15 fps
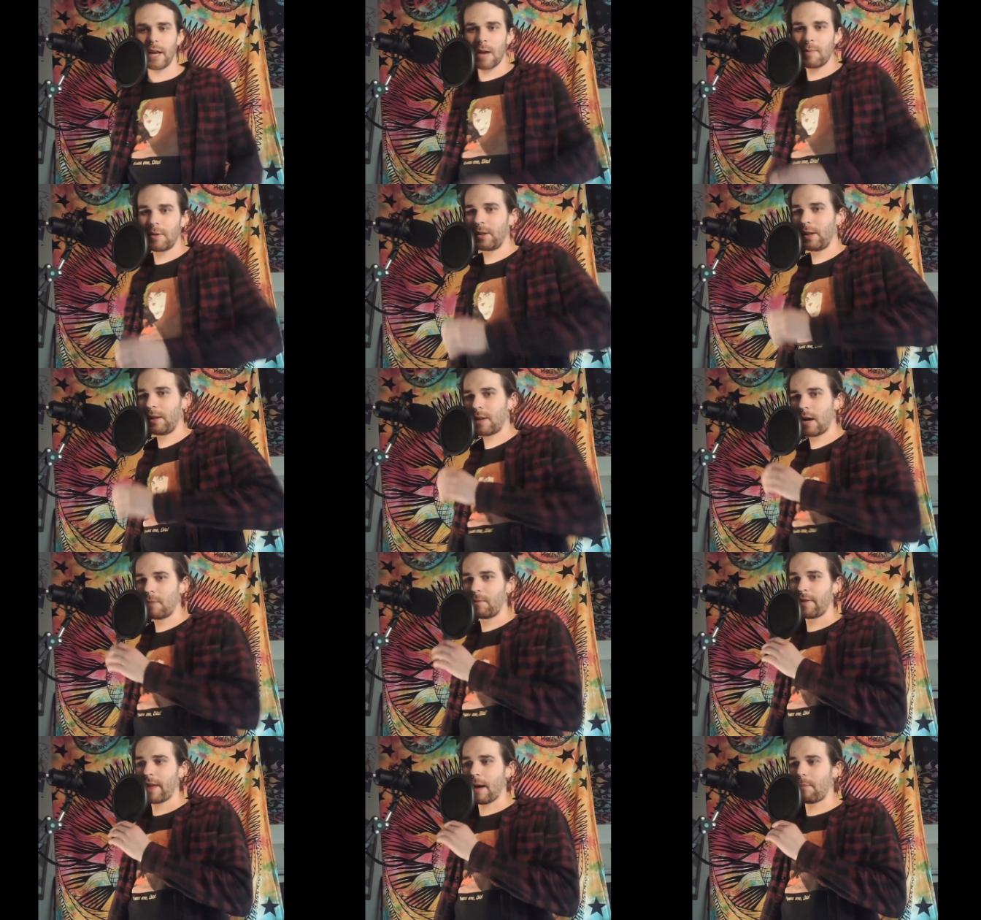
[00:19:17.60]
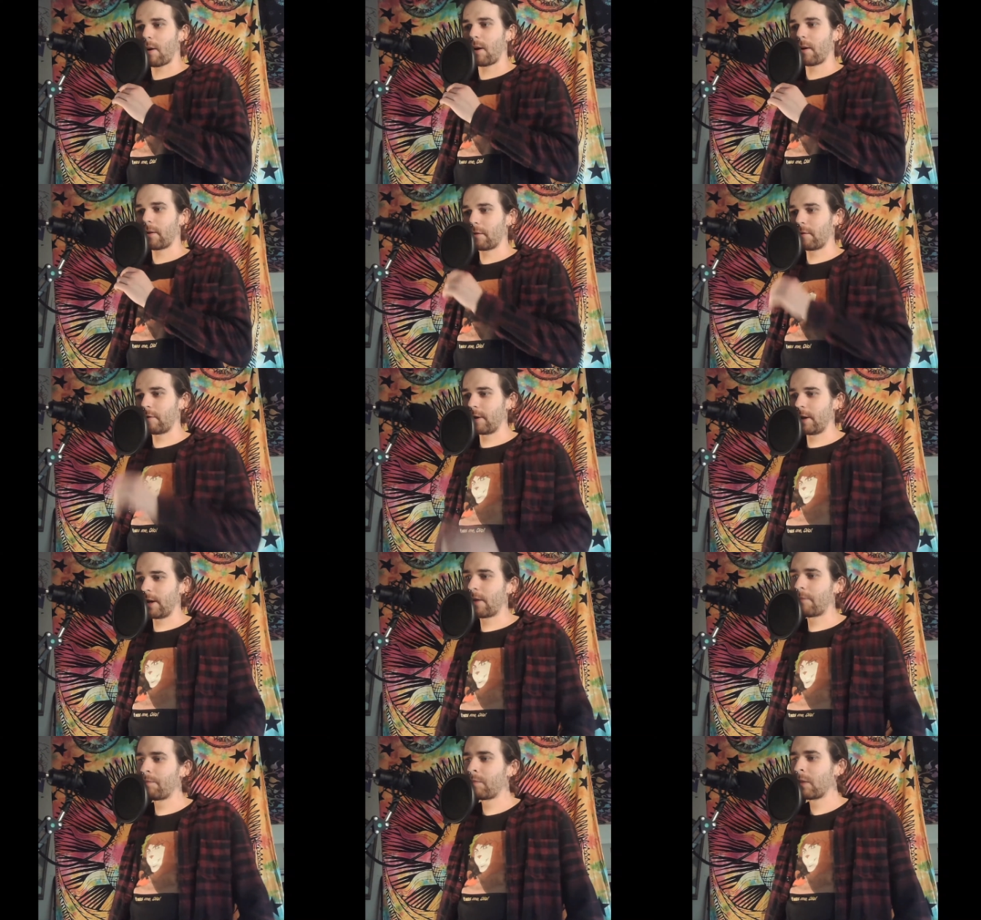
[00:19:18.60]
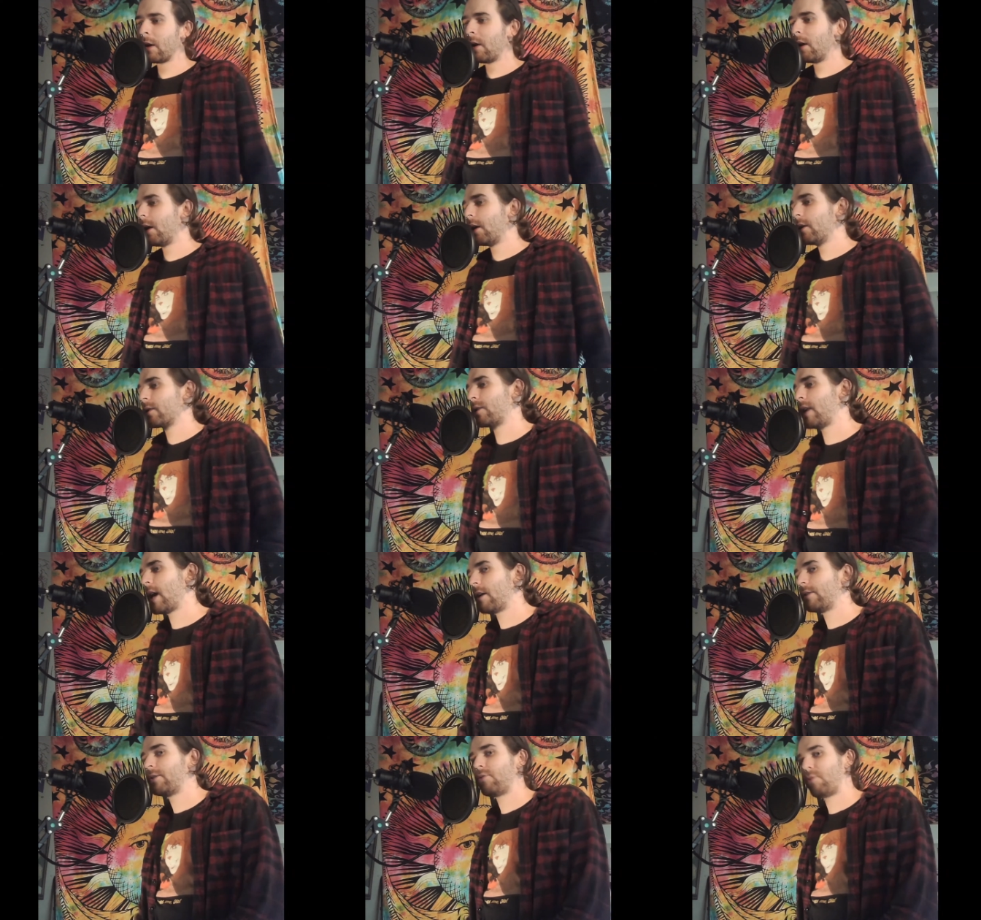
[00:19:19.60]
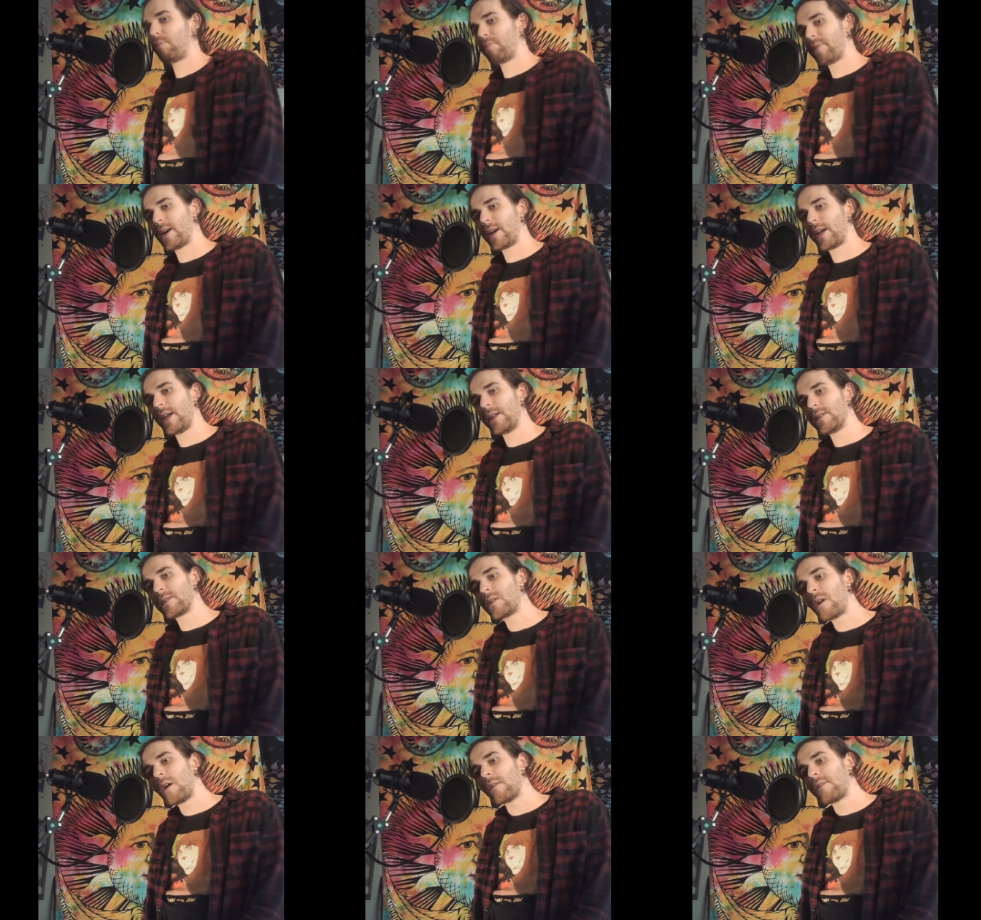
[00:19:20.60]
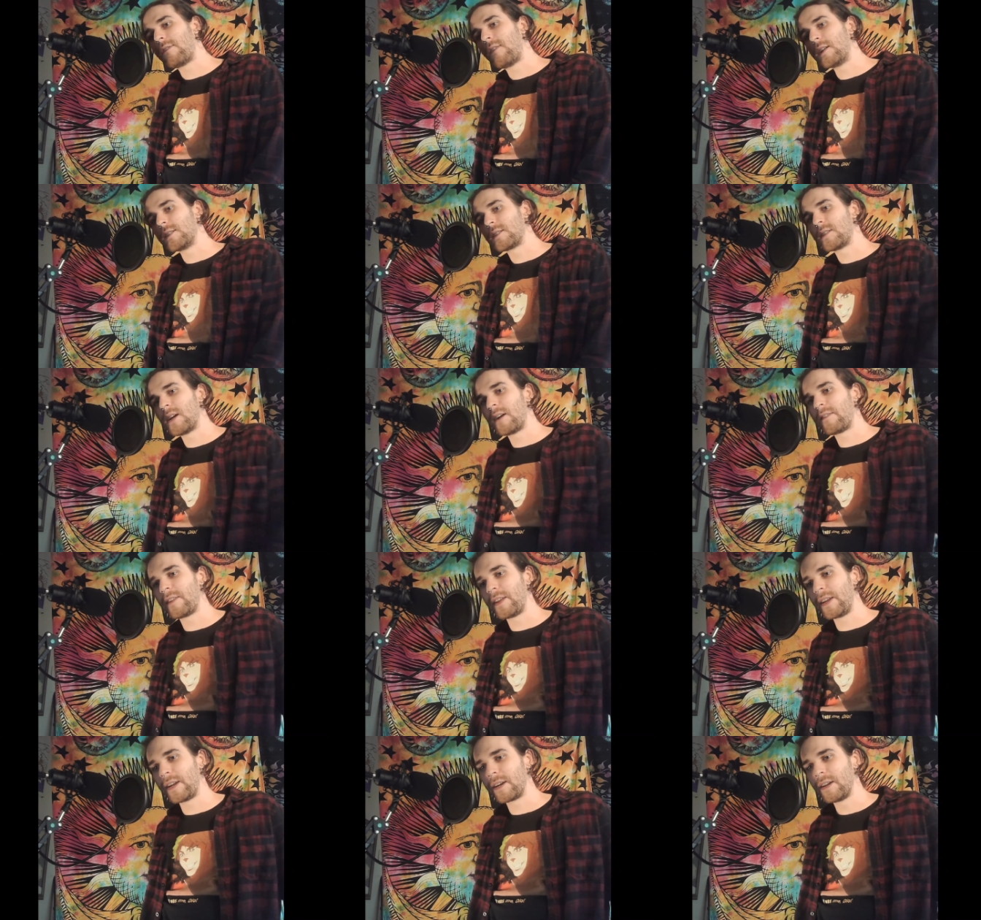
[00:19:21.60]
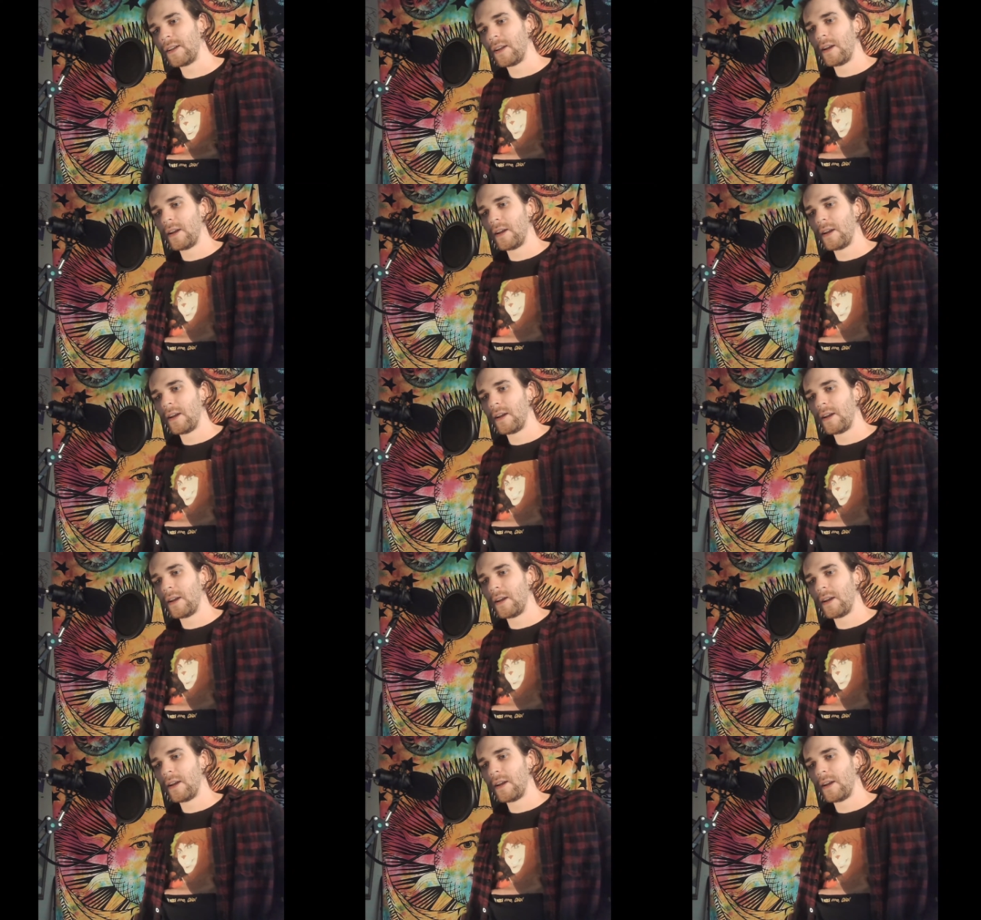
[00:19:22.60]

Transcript: I'm only done with that part of the video. So now I do the plugins and all the fun stuff here.